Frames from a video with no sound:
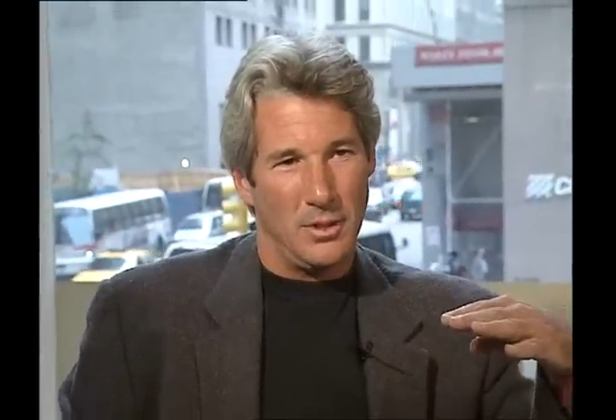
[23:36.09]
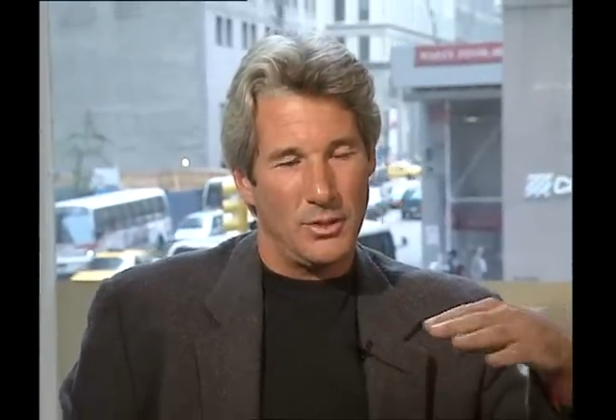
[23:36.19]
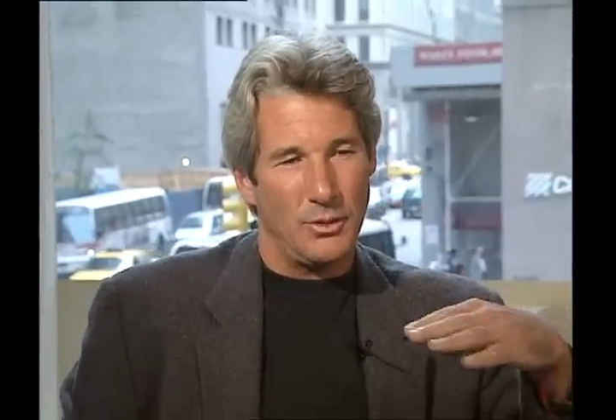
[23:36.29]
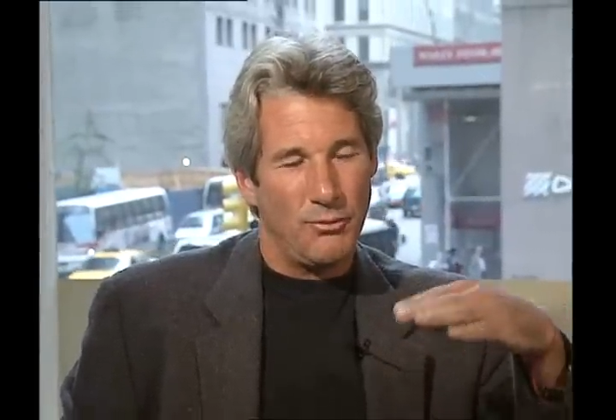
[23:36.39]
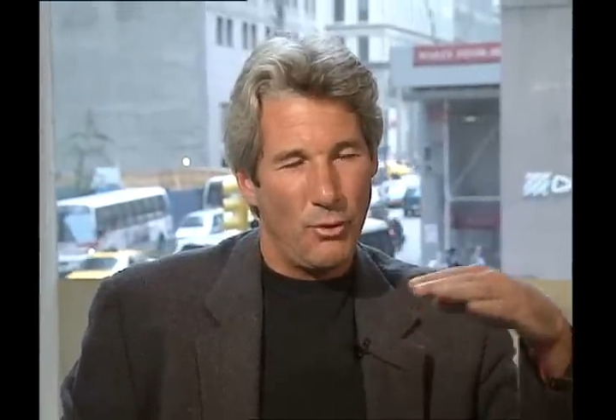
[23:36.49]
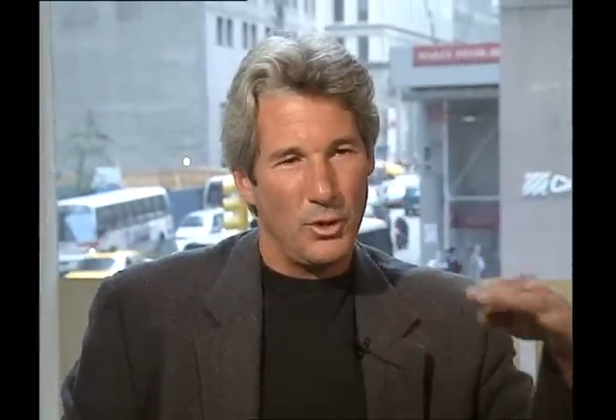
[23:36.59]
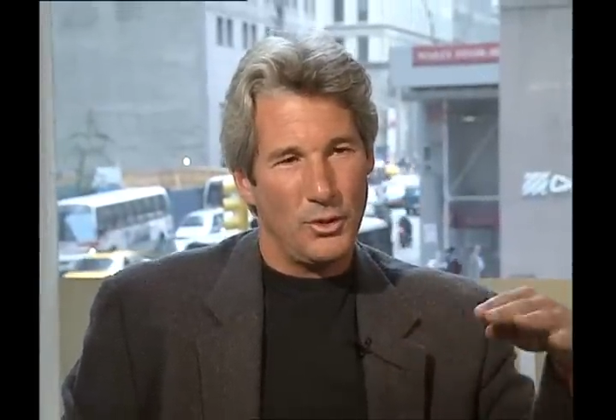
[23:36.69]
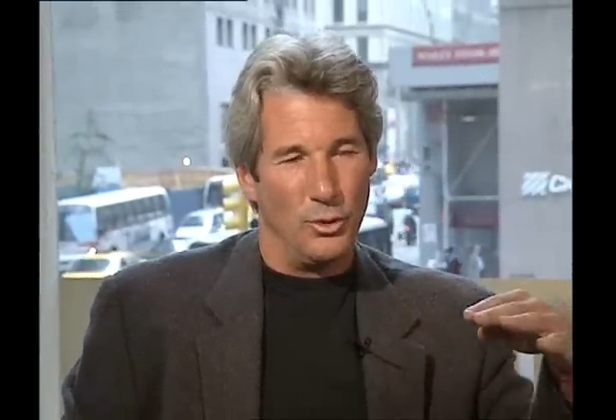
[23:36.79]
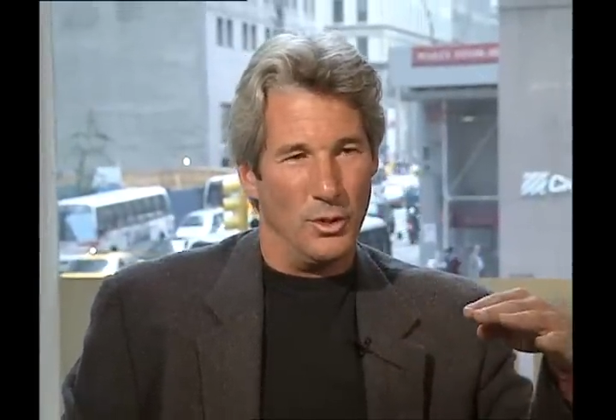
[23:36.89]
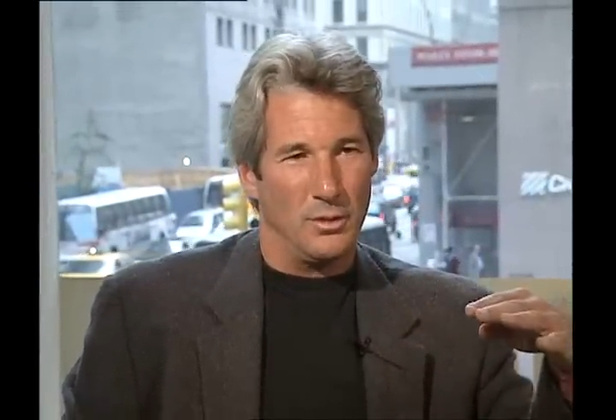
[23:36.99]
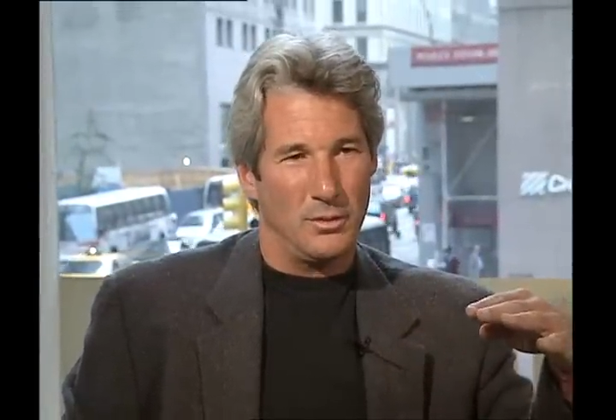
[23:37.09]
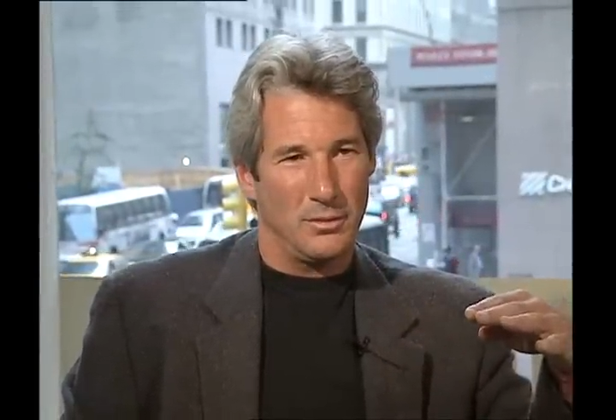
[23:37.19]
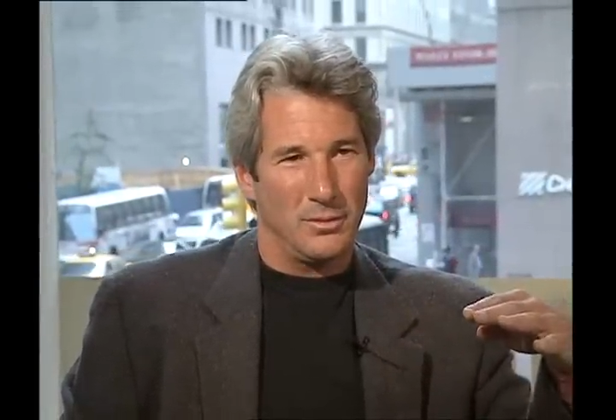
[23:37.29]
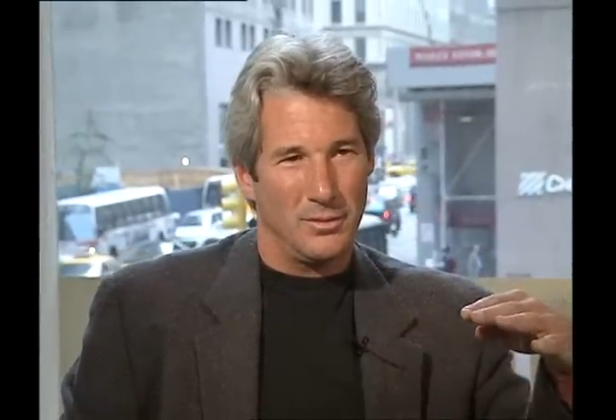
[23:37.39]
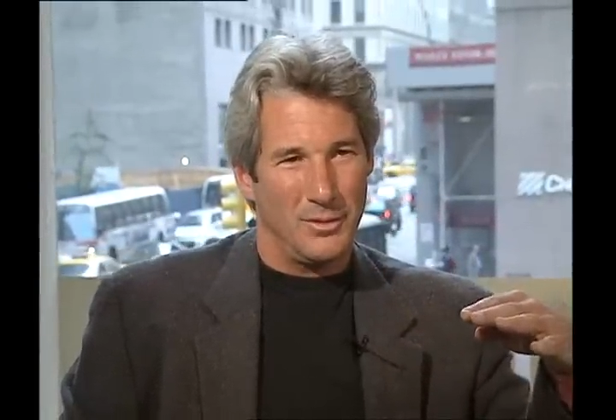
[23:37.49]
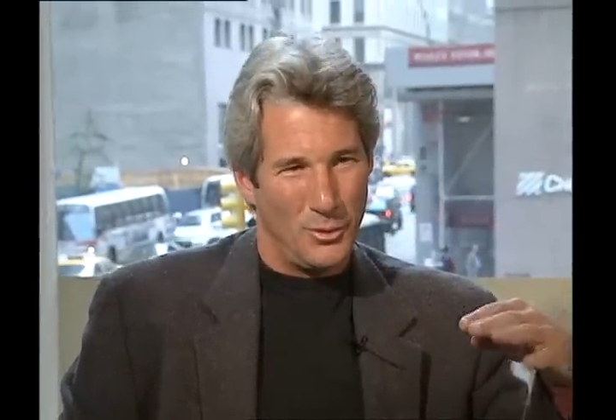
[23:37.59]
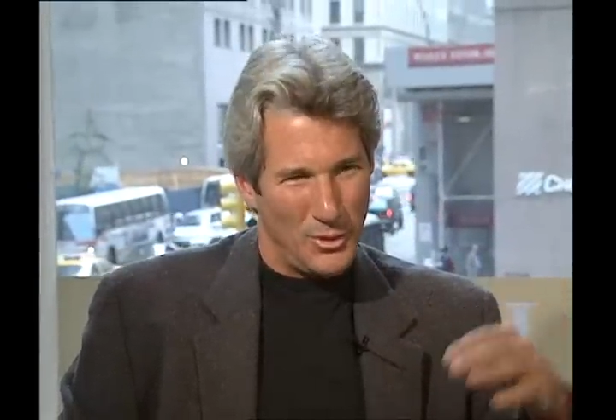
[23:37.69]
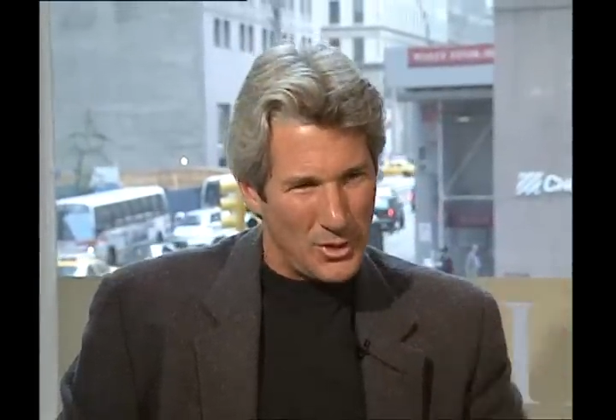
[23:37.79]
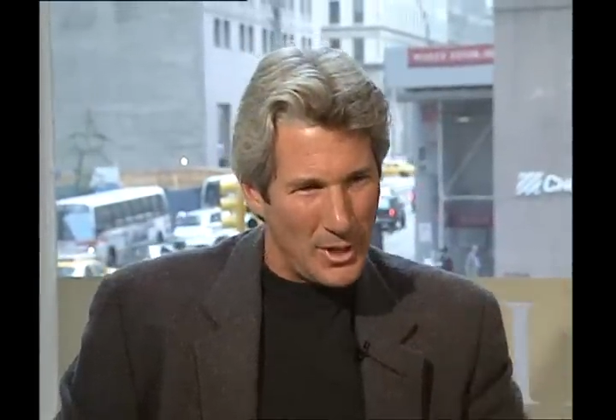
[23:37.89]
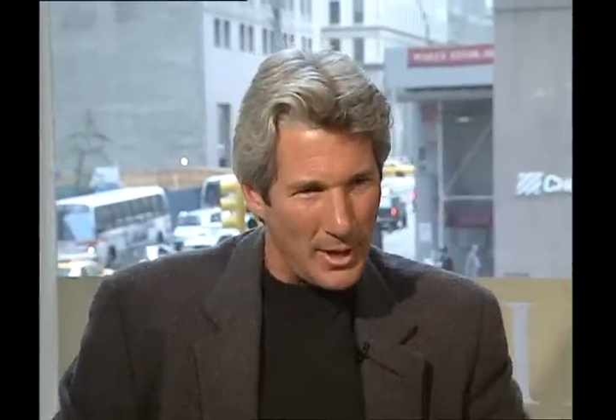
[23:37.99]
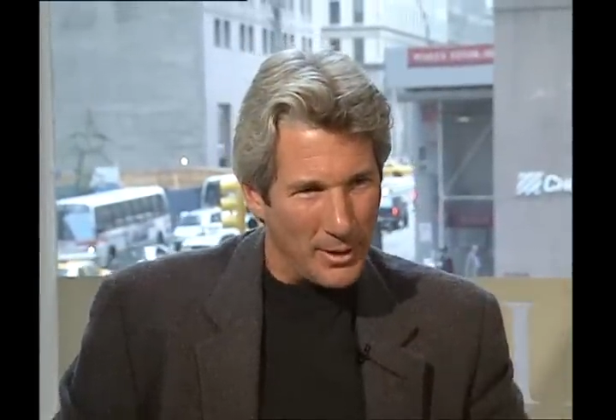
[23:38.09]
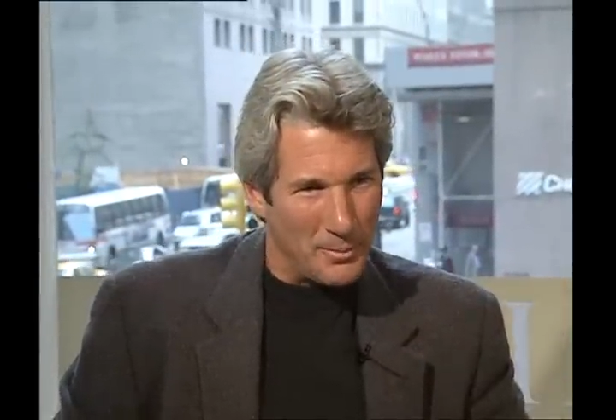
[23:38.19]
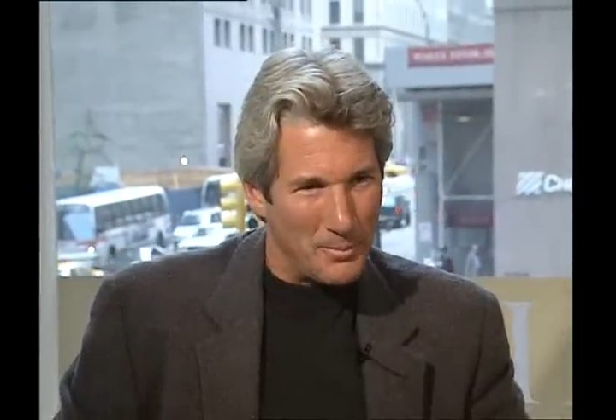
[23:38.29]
It's a falsehood. You understand?